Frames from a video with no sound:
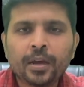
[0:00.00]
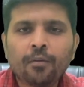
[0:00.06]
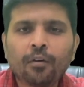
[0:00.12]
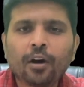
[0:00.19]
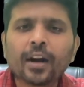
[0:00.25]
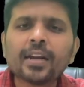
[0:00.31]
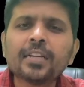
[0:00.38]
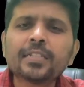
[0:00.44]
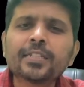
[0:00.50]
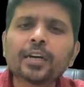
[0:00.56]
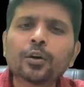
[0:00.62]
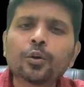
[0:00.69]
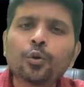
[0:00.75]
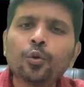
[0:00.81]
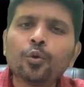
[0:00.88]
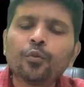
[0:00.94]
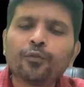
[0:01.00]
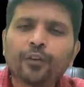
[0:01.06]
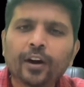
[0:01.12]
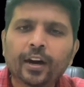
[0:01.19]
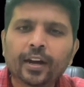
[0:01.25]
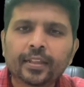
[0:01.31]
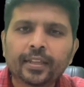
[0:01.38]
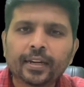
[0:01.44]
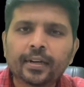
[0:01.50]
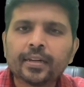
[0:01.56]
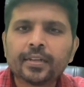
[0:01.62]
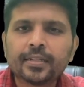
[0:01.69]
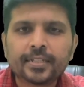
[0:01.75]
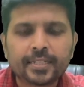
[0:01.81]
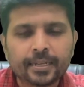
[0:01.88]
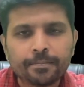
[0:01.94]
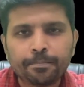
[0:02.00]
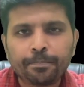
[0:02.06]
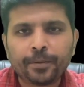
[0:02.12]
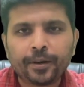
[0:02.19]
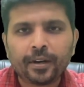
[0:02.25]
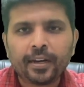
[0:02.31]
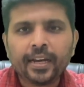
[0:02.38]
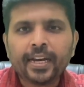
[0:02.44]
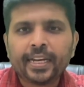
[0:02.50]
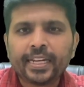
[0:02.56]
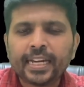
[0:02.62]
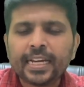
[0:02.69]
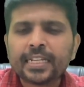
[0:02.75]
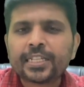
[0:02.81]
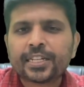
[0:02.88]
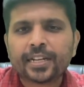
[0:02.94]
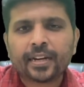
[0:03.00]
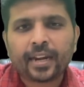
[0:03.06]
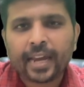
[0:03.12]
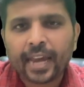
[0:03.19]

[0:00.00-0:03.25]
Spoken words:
What is the clue for that? Simple. Each and